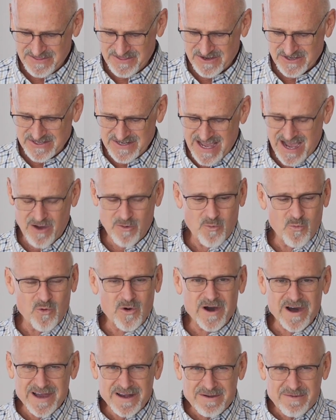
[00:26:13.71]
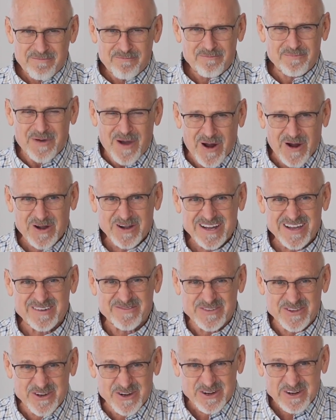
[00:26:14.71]
There's not one part
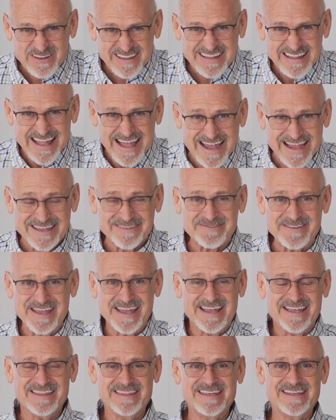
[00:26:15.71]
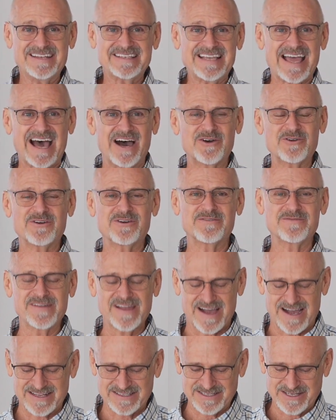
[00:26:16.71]
of your life that is out of
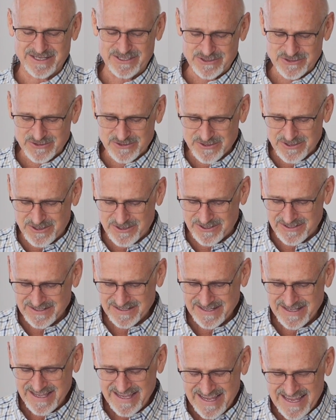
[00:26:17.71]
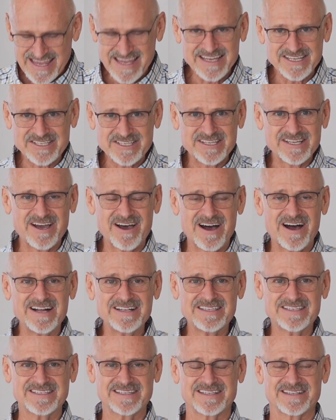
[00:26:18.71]
God's control. He is
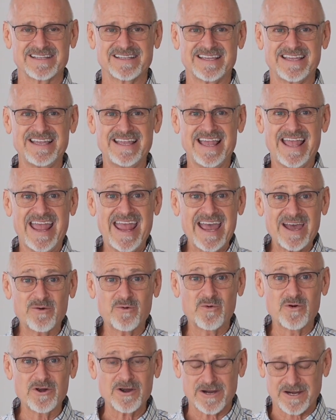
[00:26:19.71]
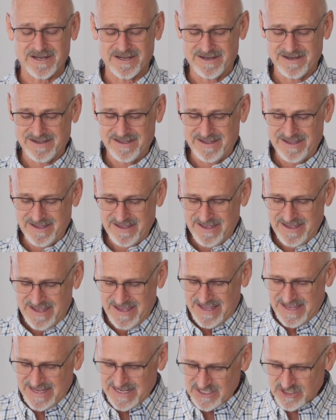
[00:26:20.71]
constantly at work.
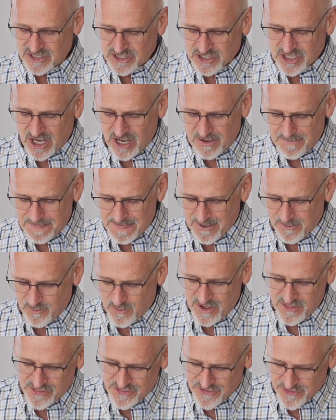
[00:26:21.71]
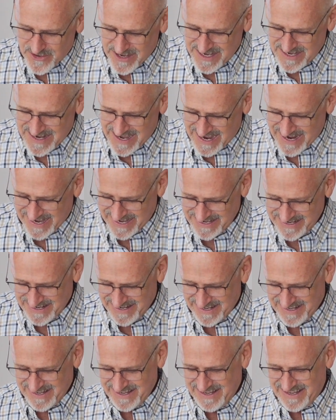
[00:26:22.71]
In Psalm 139,
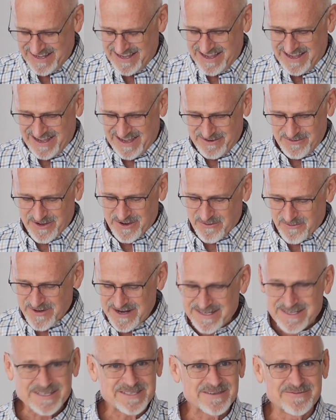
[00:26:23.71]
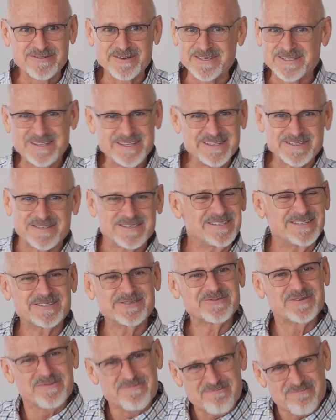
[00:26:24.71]
I want to read you some verses. These are
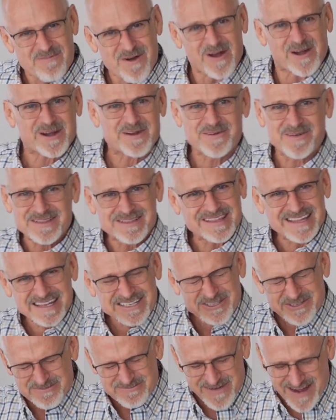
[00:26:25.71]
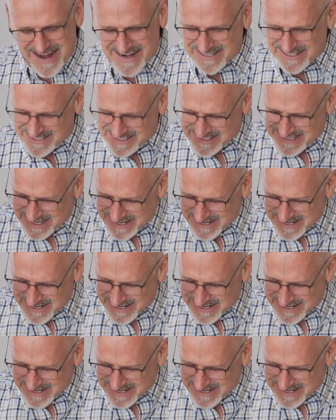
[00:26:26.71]
just remarkable. Let your mind just